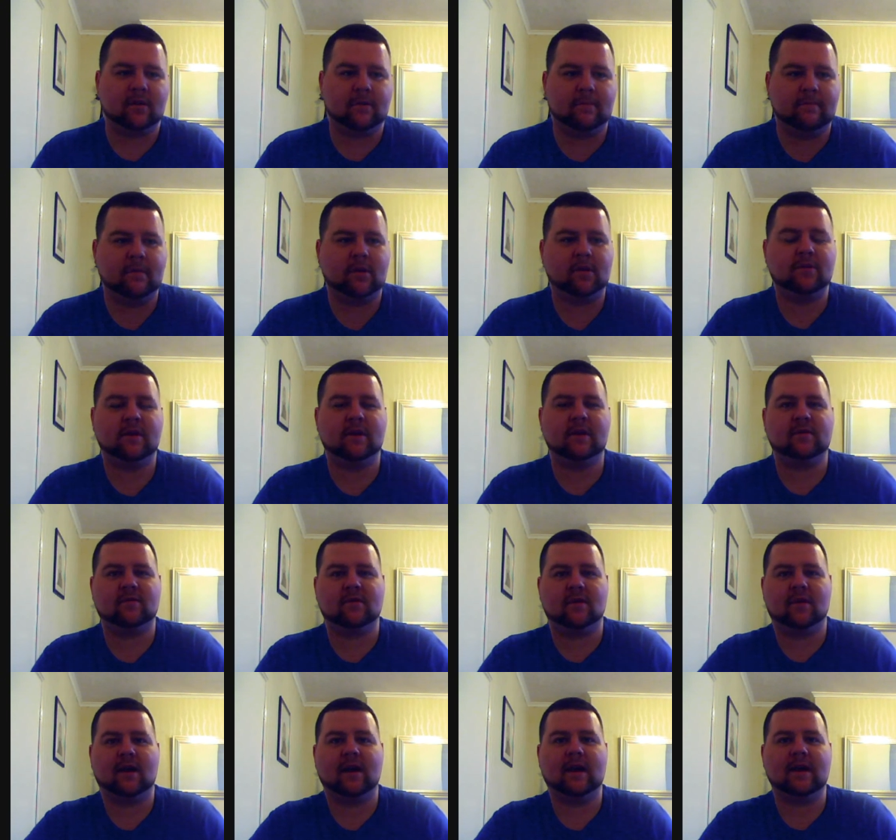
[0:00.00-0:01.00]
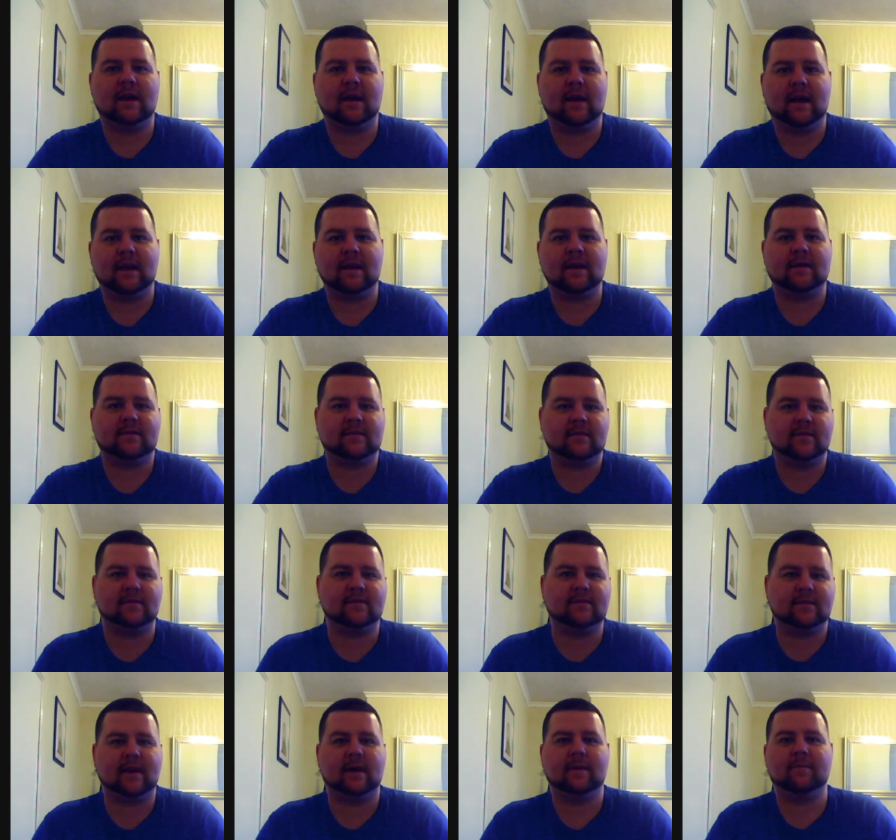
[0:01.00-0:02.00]
on a Monday, so I I had to
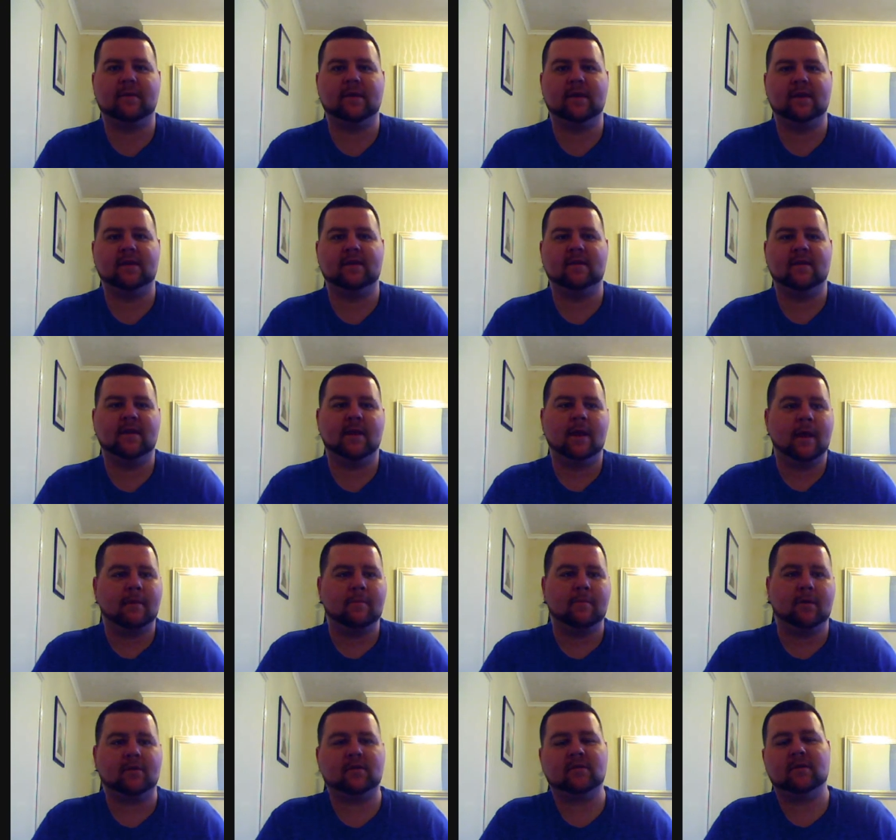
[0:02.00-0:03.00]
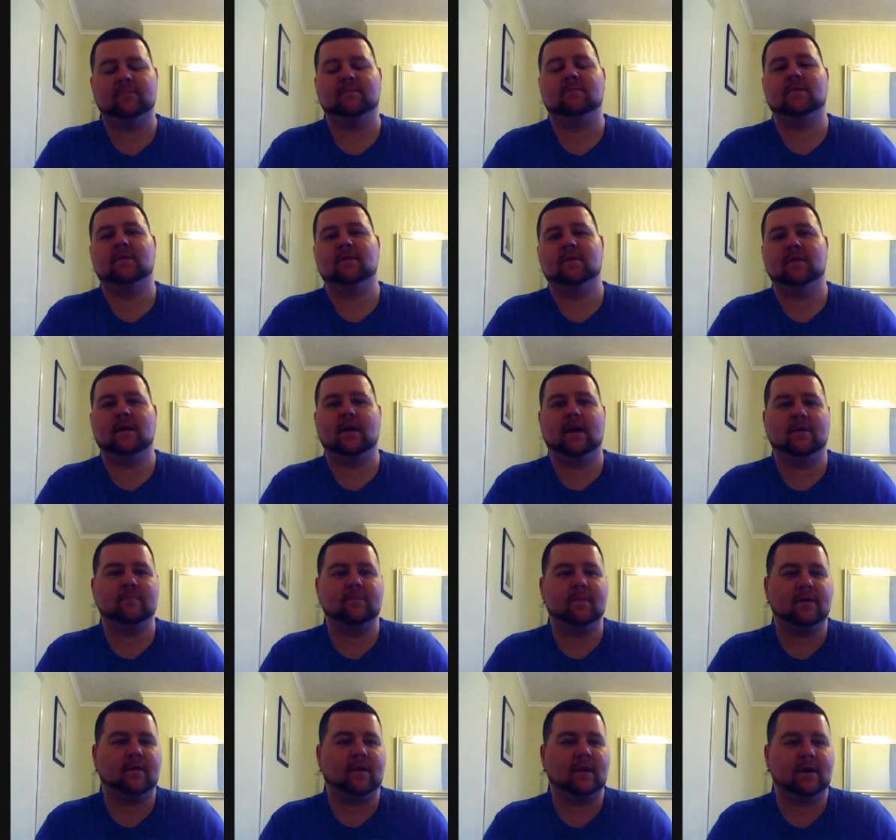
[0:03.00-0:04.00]
step in because I'm I'm
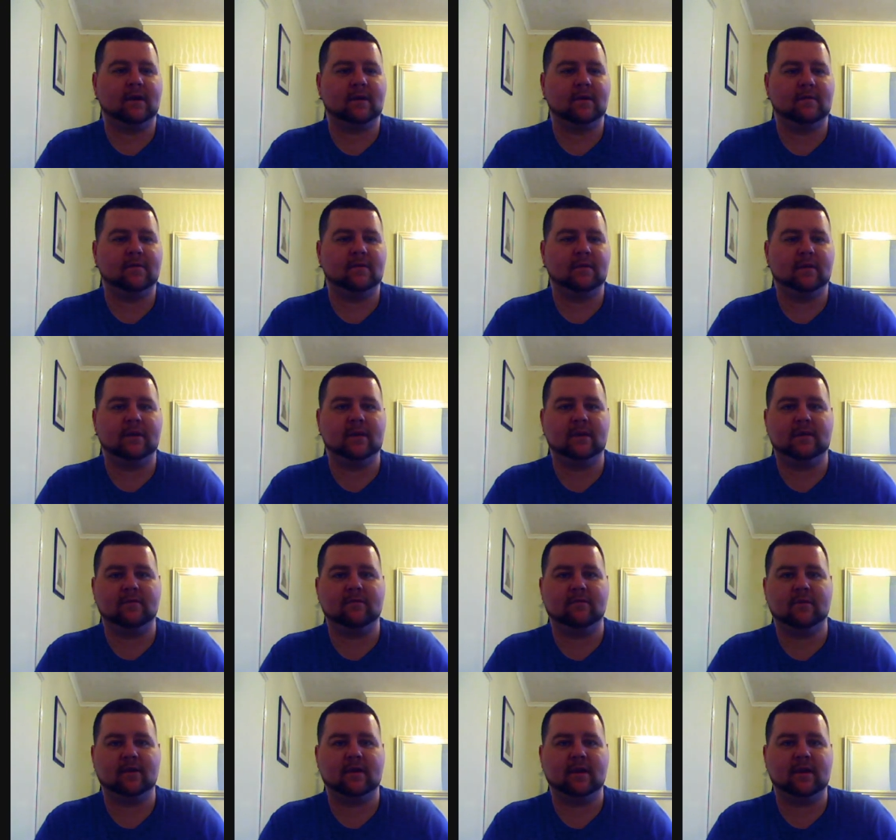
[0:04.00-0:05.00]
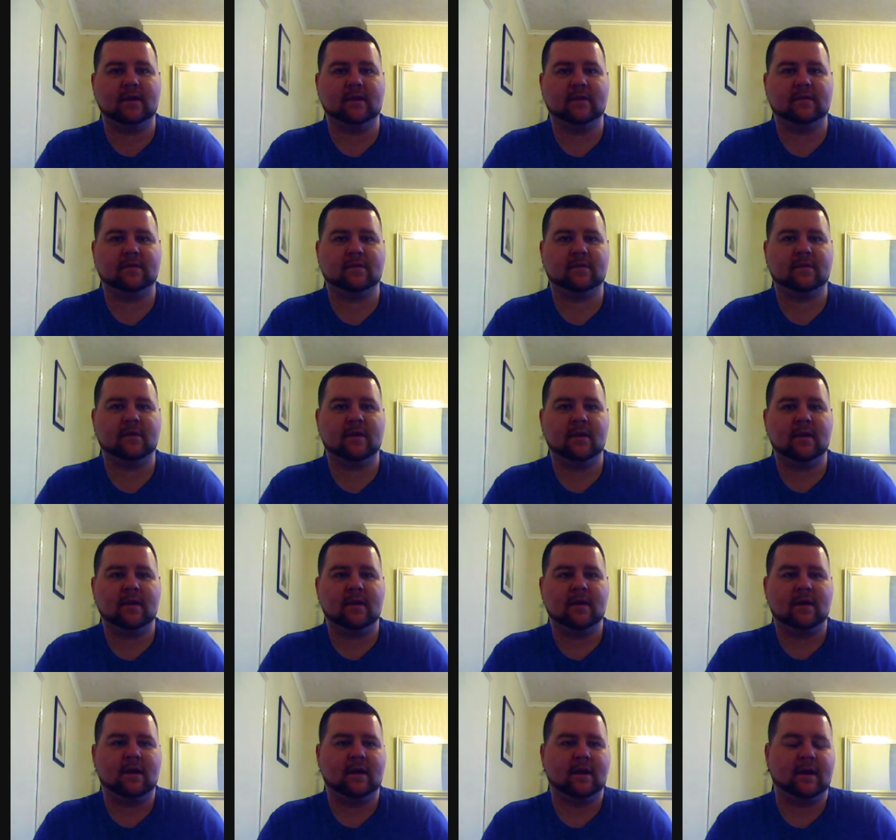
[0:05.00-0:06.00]
the like leader of this
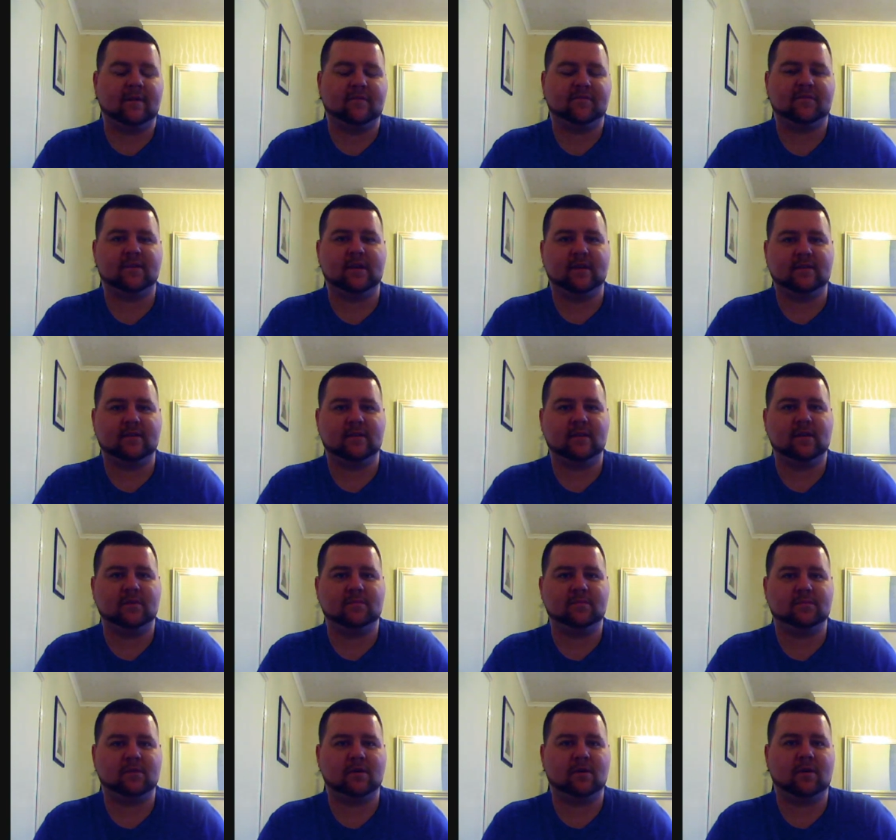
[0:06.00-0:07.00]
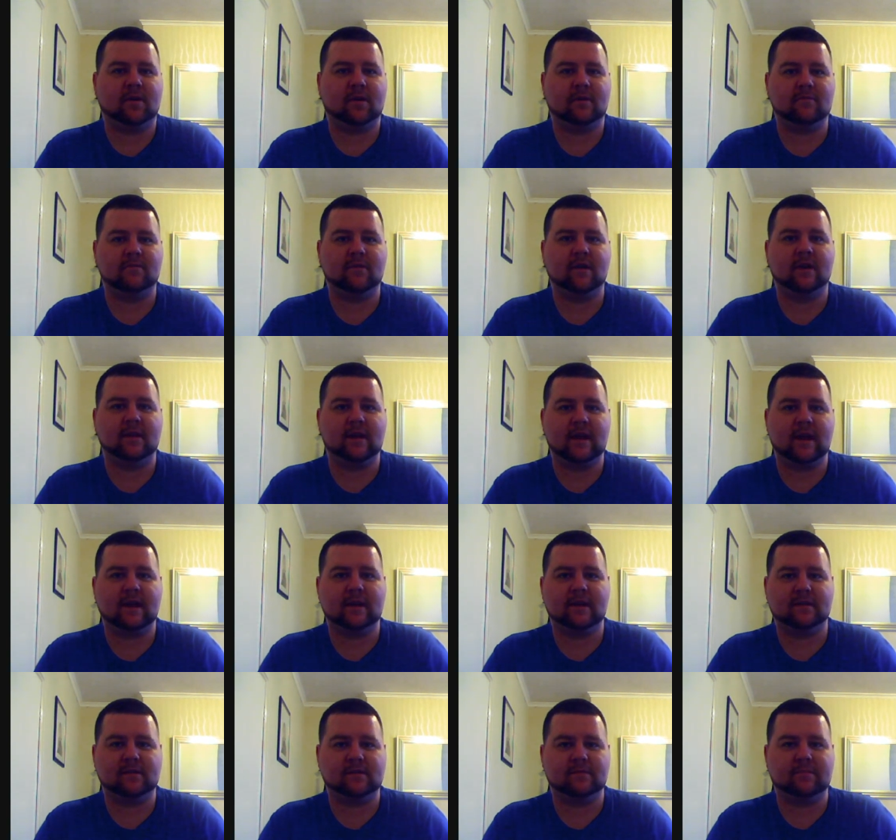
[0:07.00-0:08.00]
and I've set it up so really I
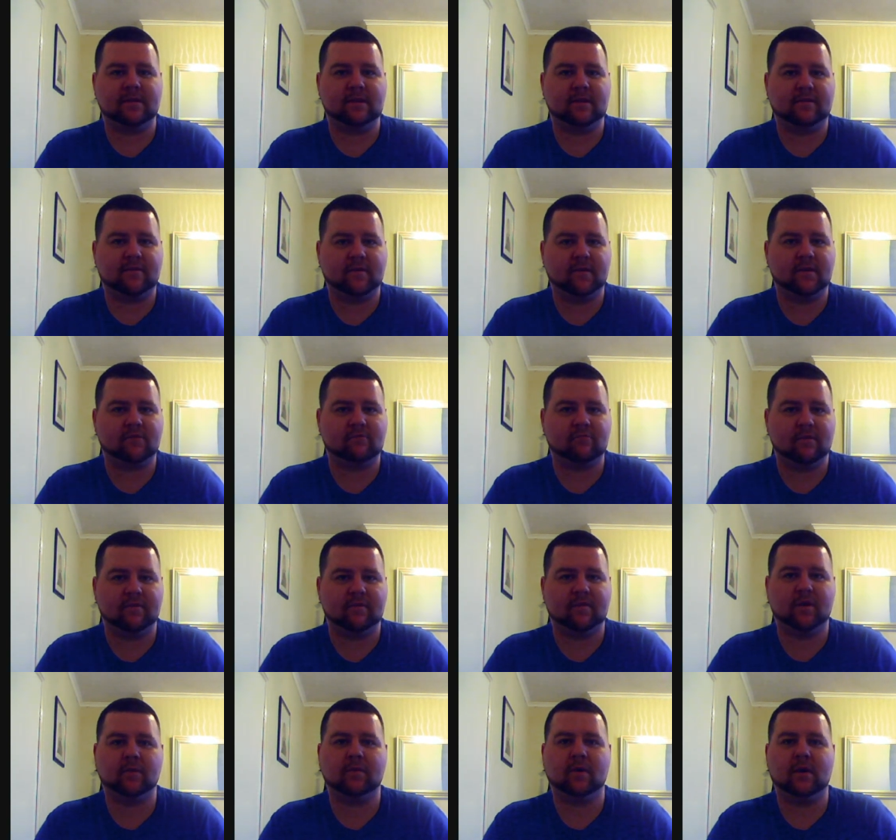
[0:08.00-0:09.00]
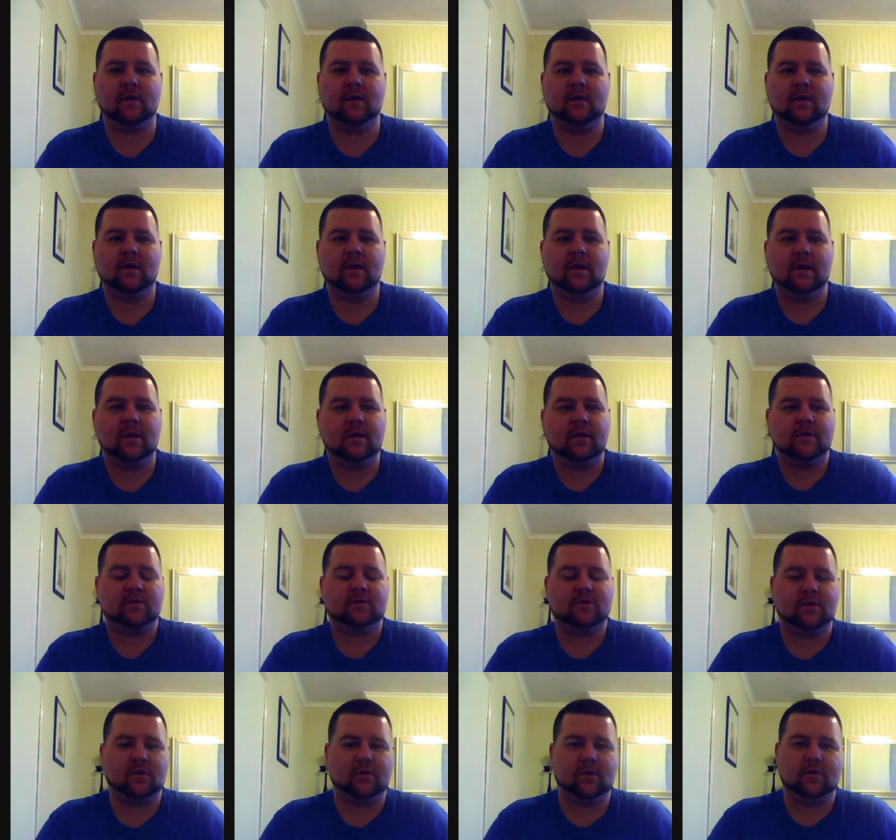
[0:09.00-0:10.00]
had to be the first reviewer
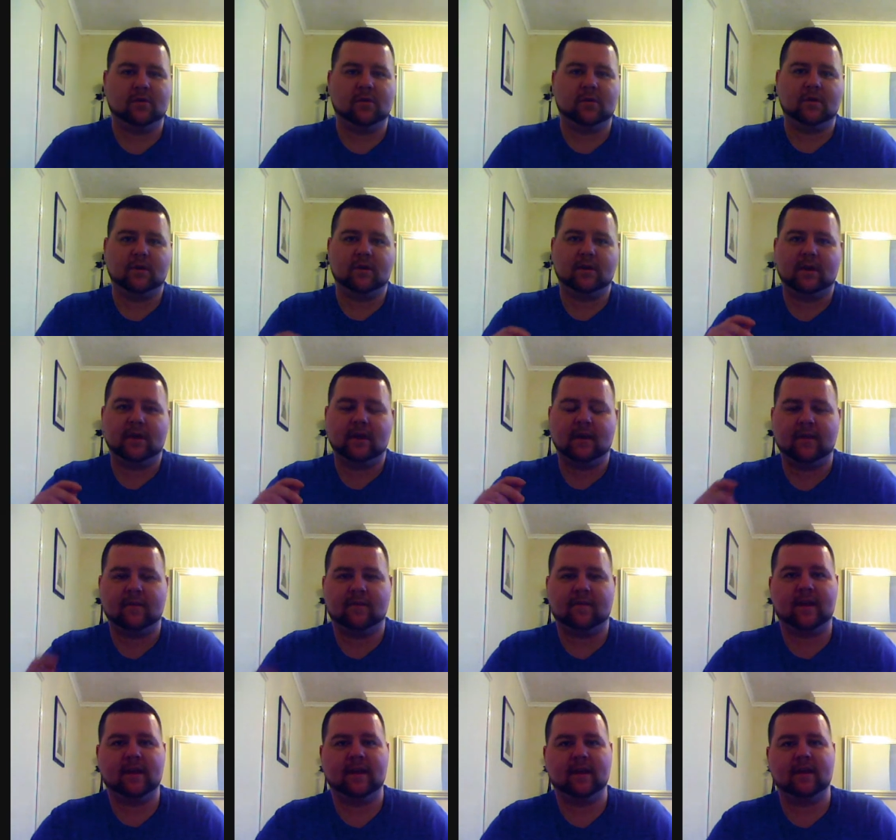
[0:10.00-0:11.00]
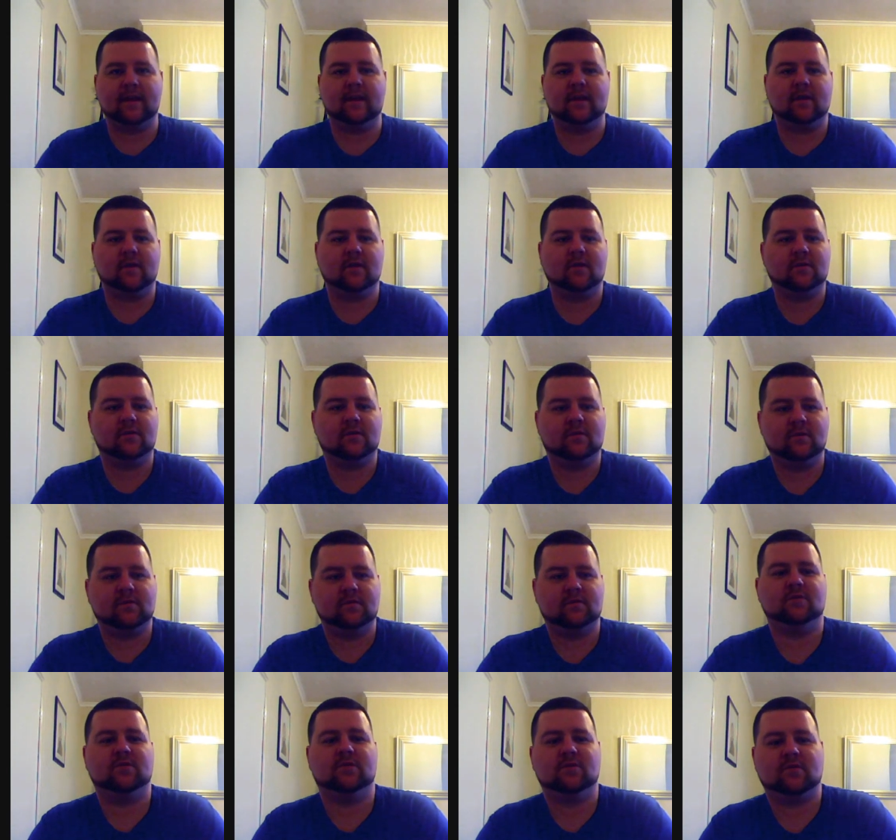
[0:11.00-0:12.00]
so if any of you could
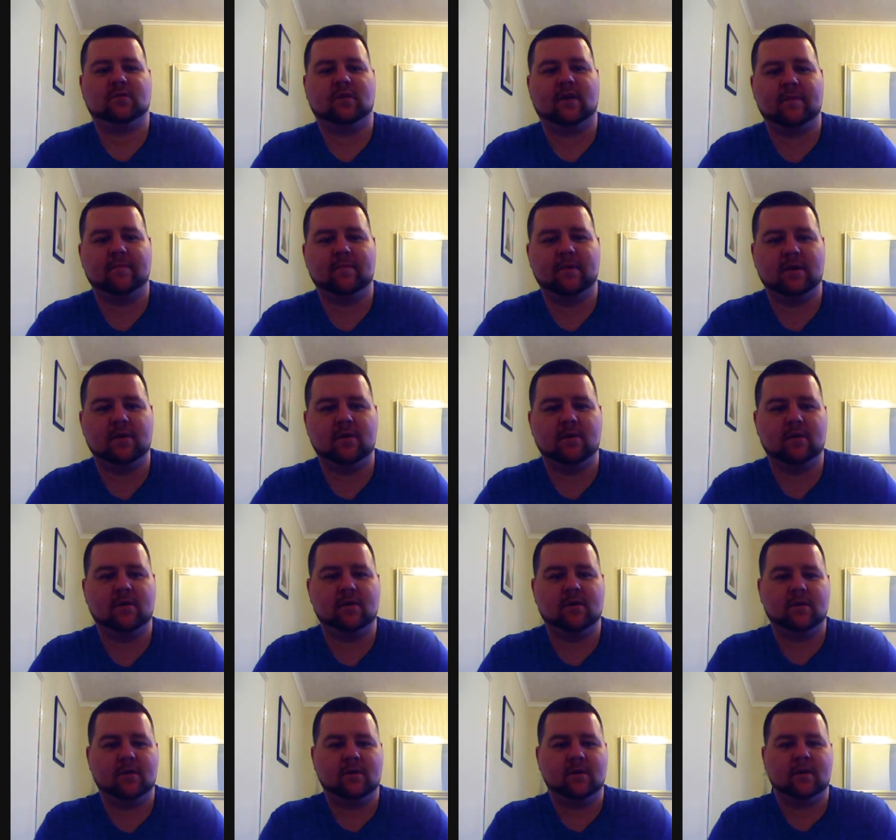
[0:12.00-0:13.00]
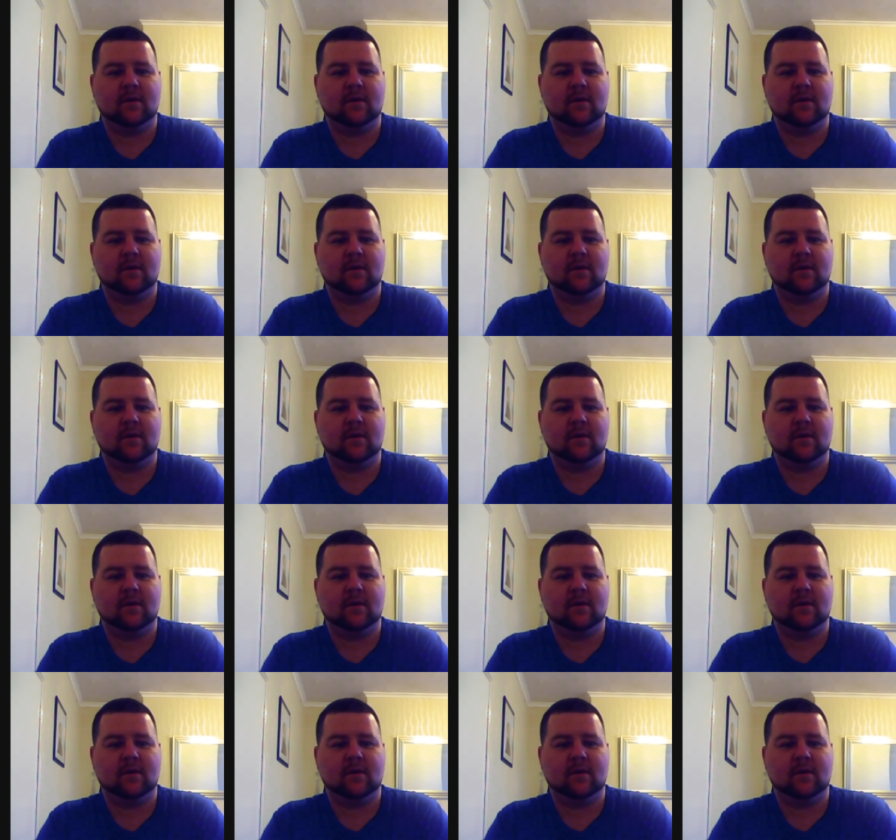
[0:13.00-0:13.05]
just let me know